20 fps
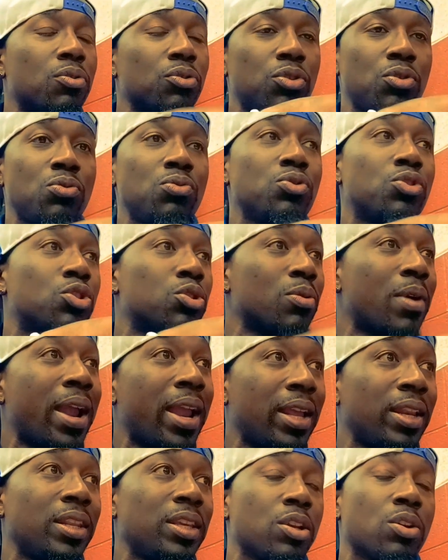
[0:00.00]
You
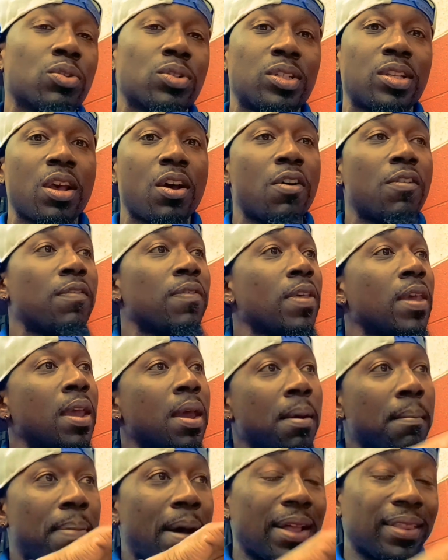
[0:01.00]
draining yourself
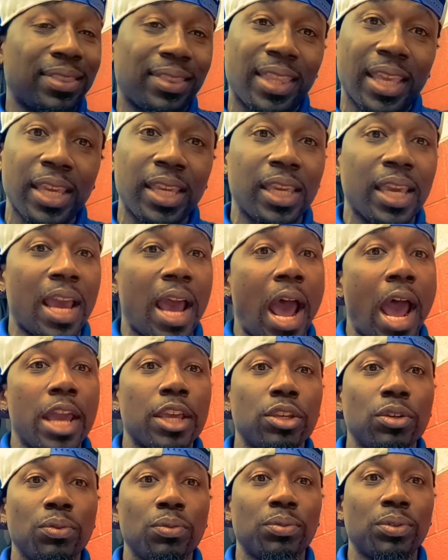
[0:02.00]
by thinking how
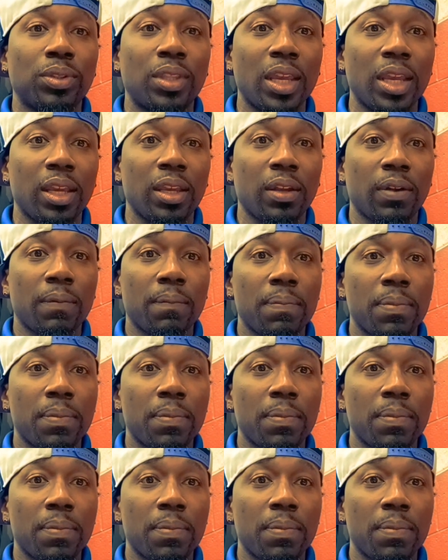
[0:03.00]
you think.